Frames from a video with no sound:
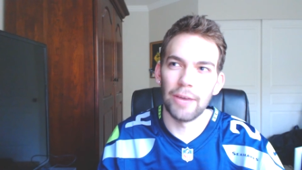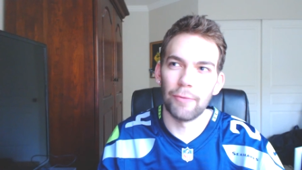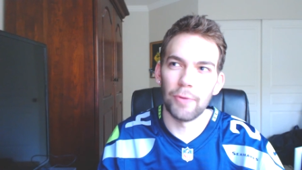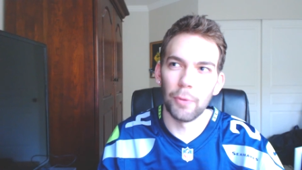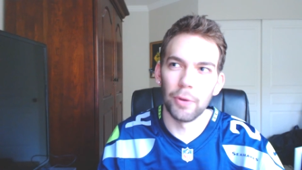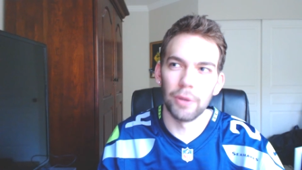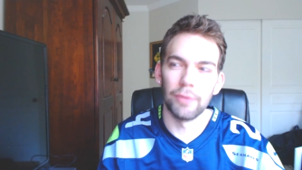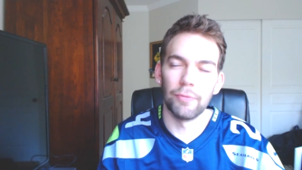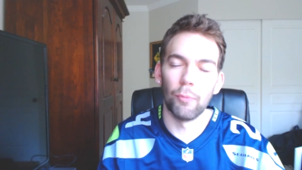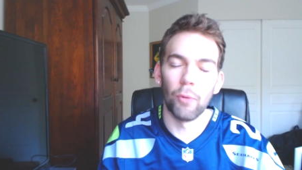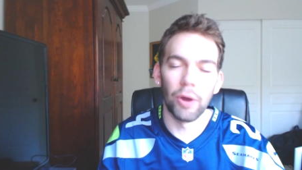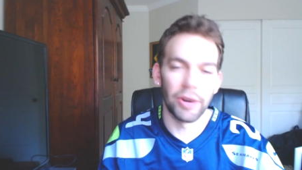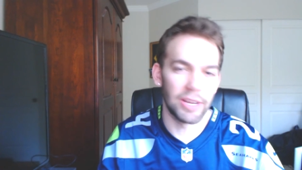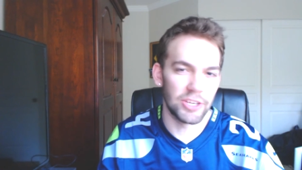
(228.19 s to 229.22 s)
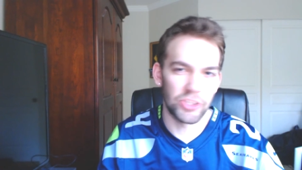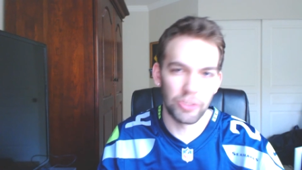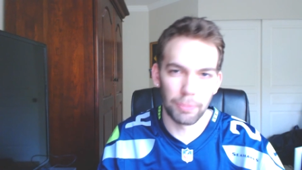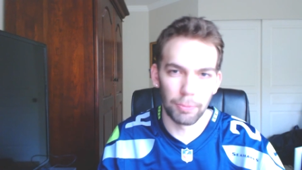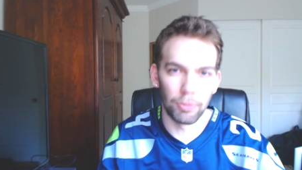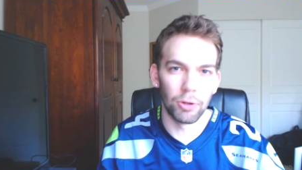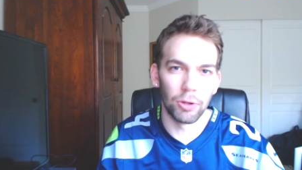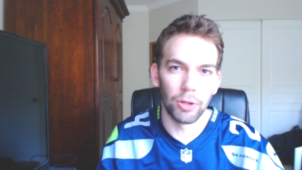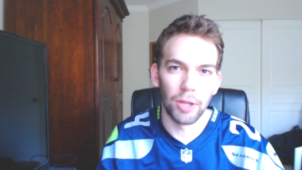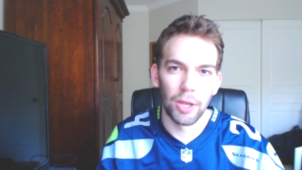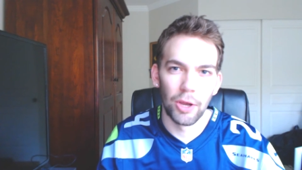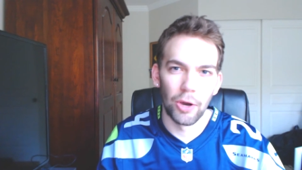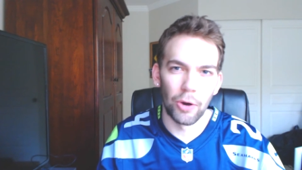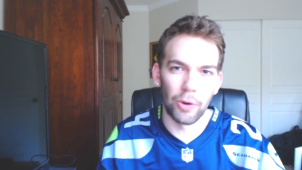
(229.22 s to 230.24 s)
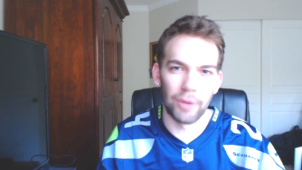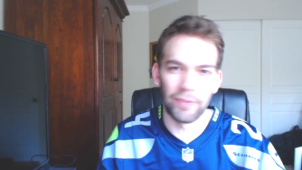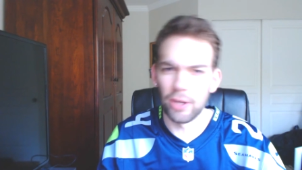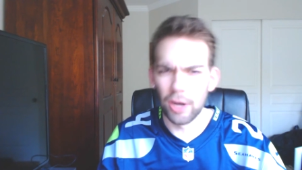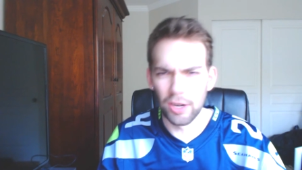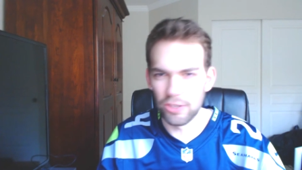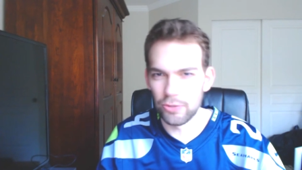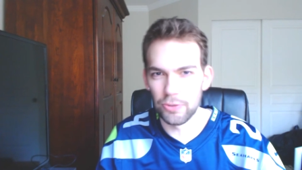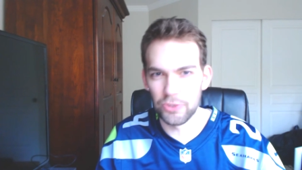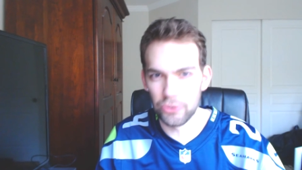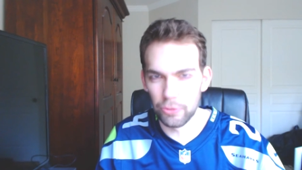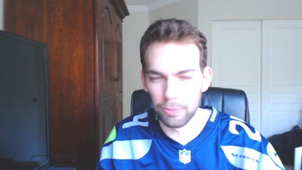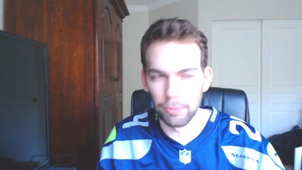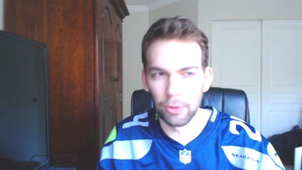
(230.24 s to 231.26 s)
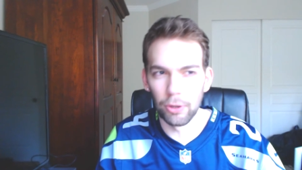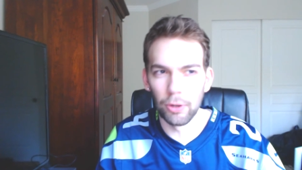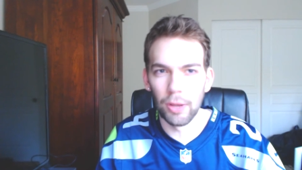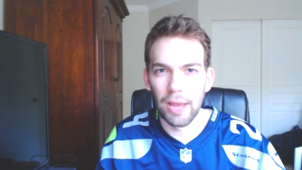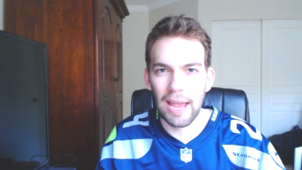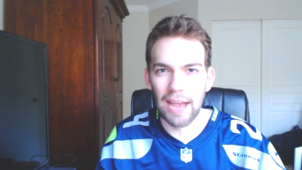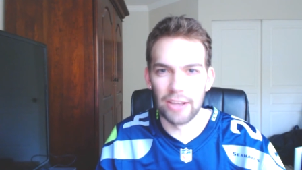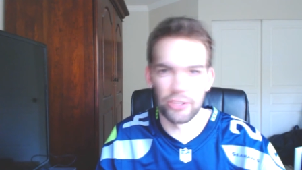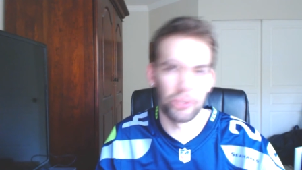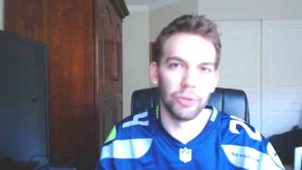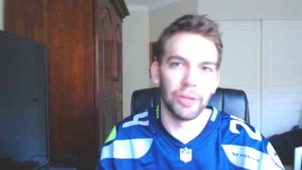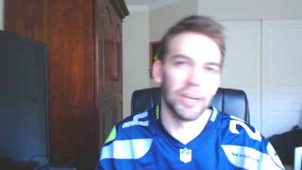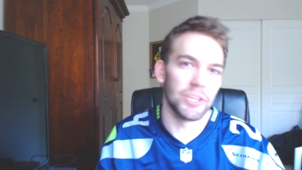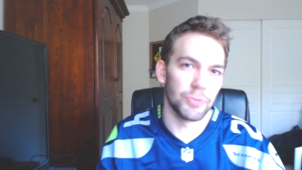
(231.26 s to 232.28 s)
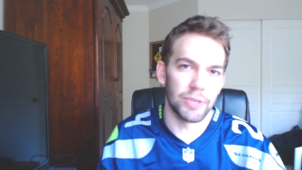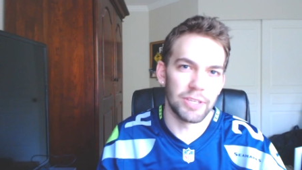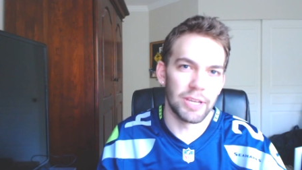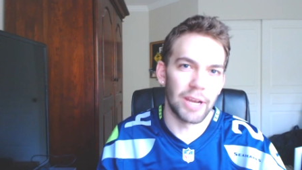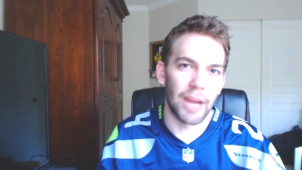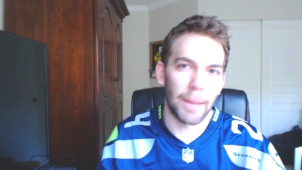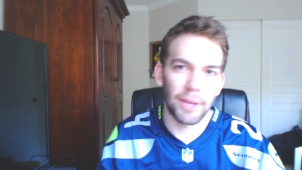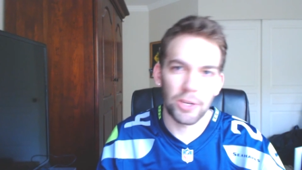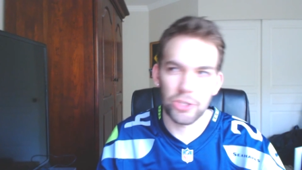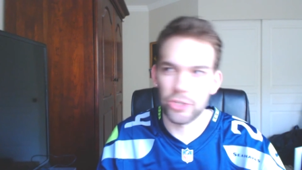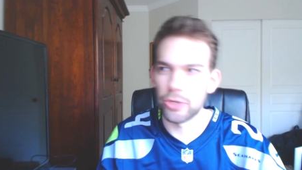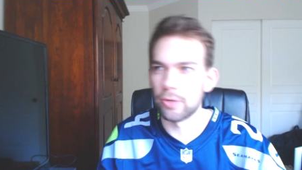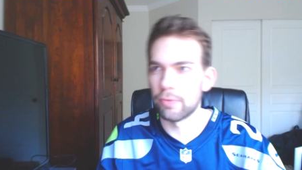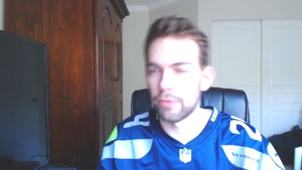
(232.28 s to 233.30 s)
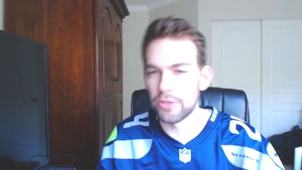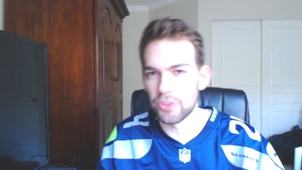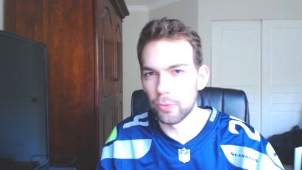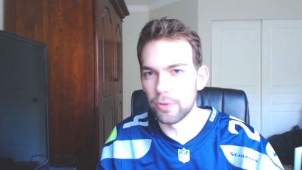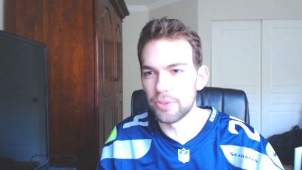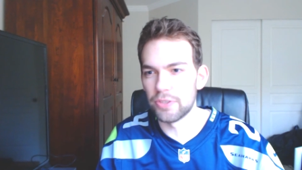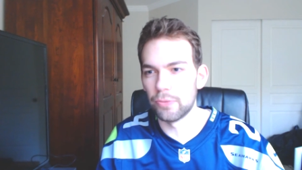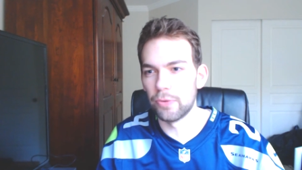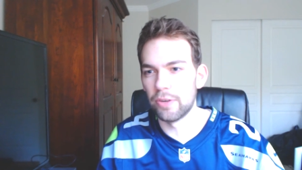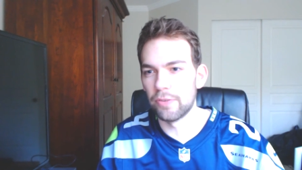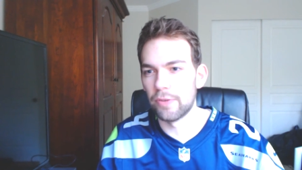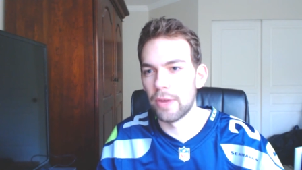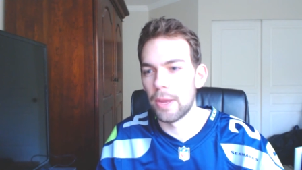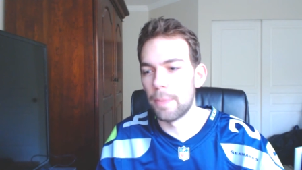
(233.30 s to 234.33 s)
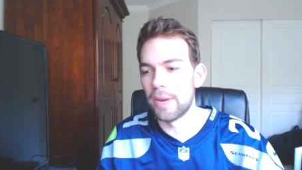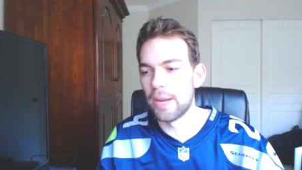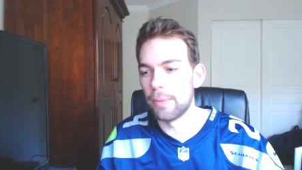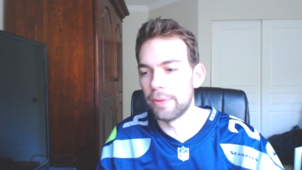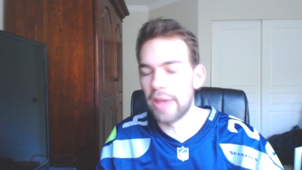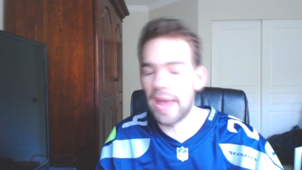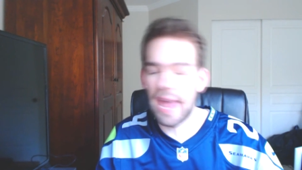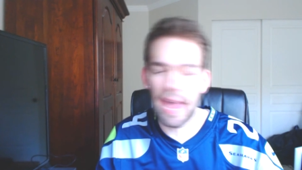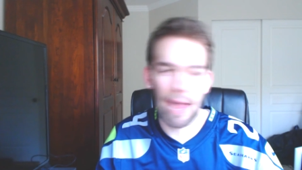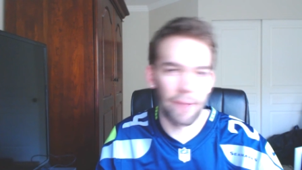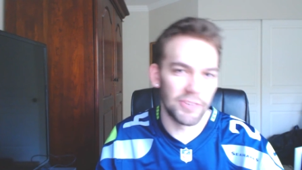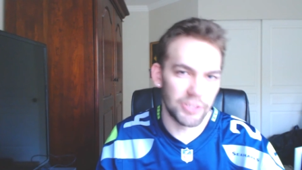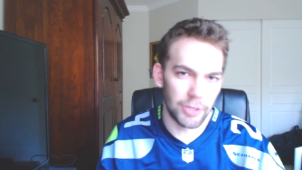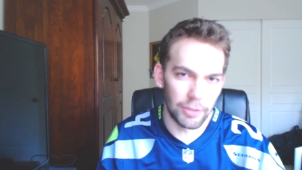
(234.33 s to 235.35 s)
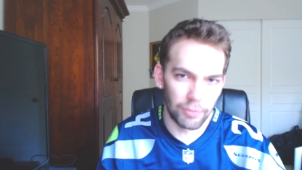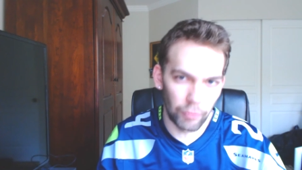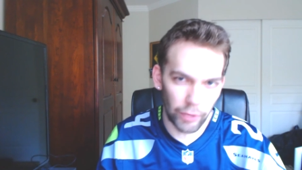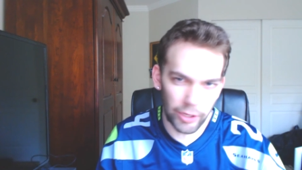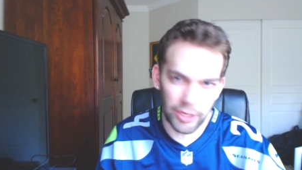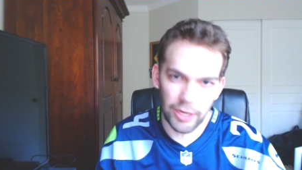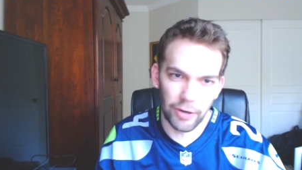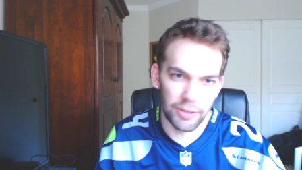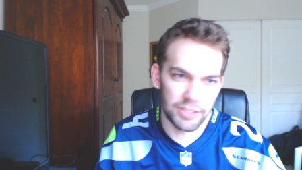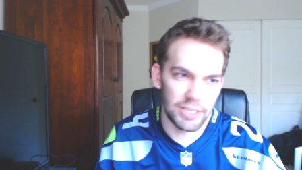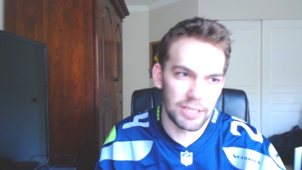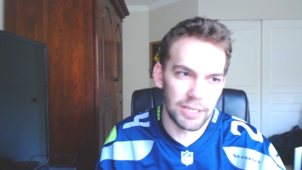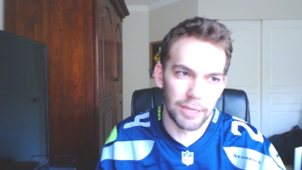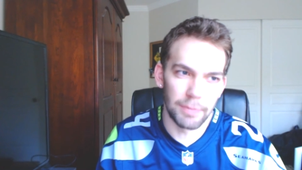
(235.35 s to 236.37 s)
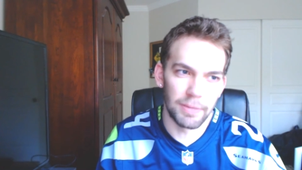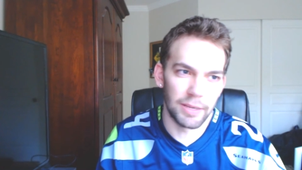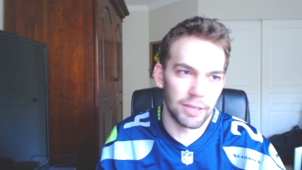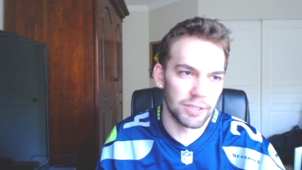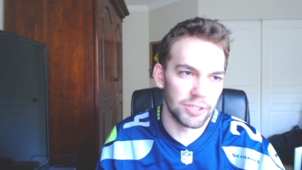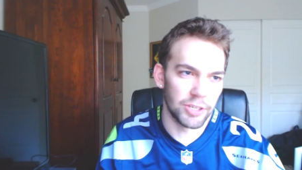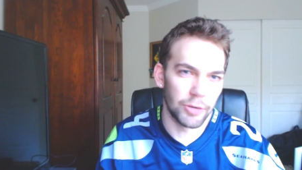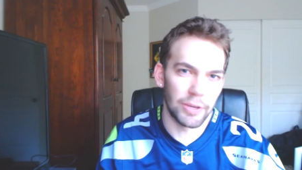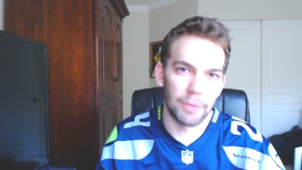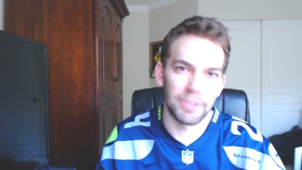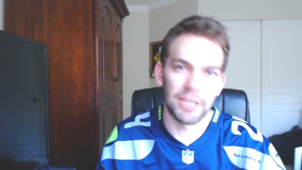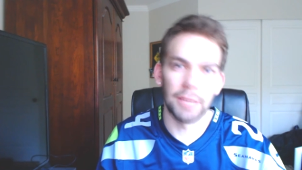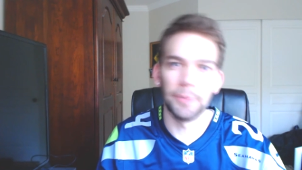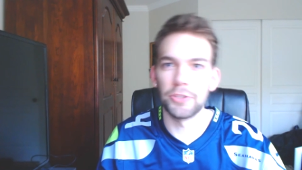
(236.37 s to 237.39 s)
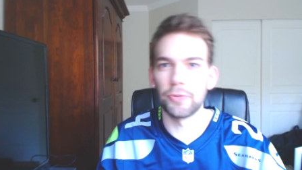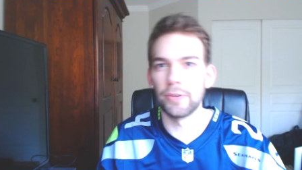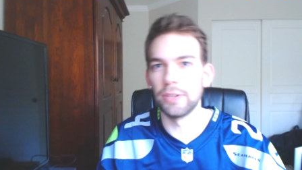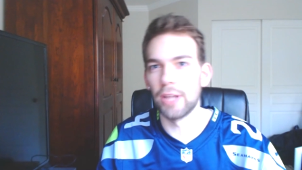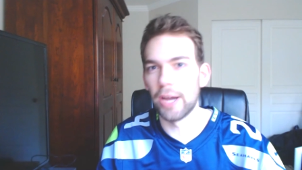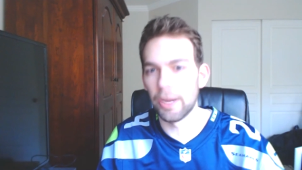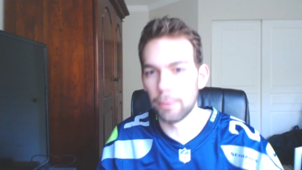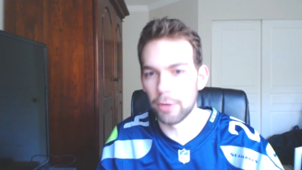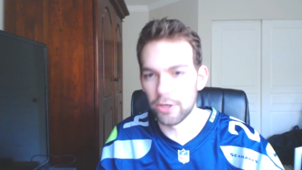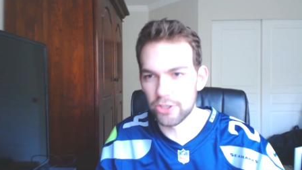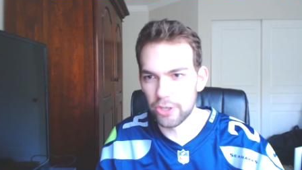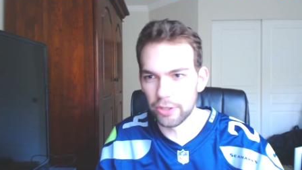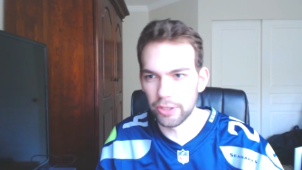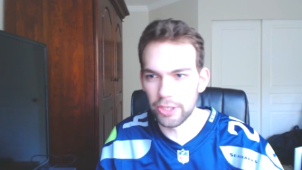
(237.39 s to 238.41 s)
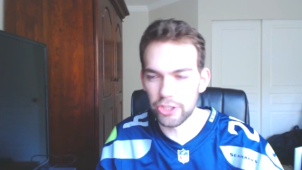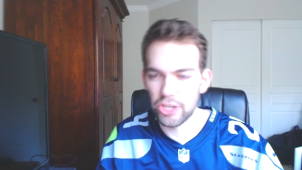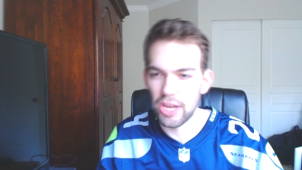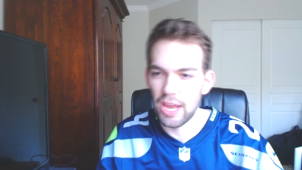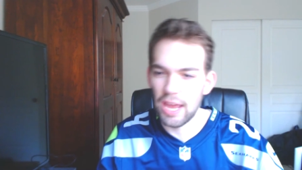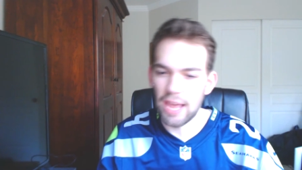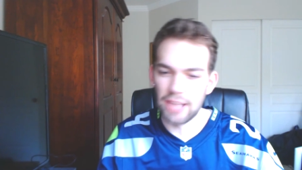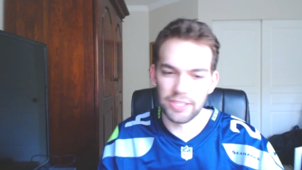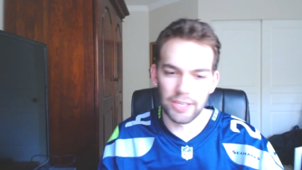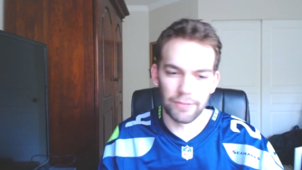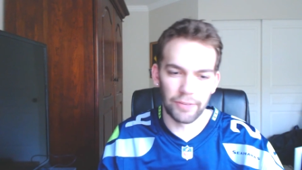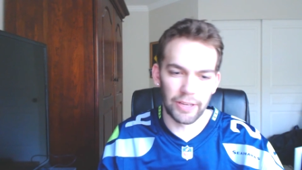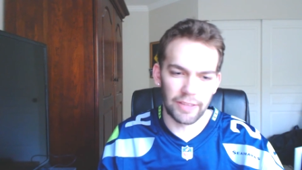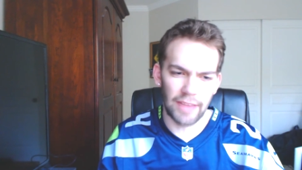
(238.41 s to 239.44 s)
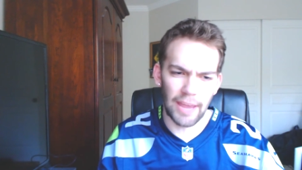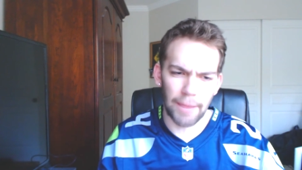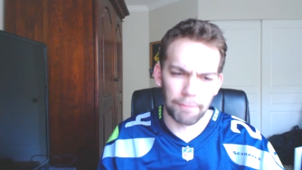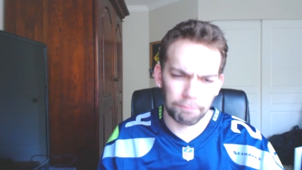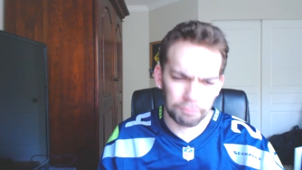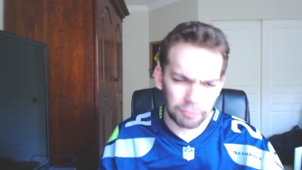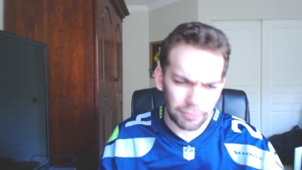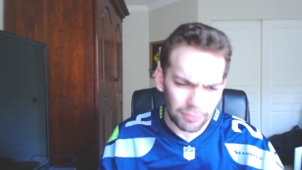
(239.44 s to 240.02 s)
if we would have won a Super Bowl or even gone to a Super Bowl as early as we did. I'm not sure if Russell Wilson would have been able to have as good of a rookie year as he did, because he was able to rely on Marshawn Lynch and stuff like that.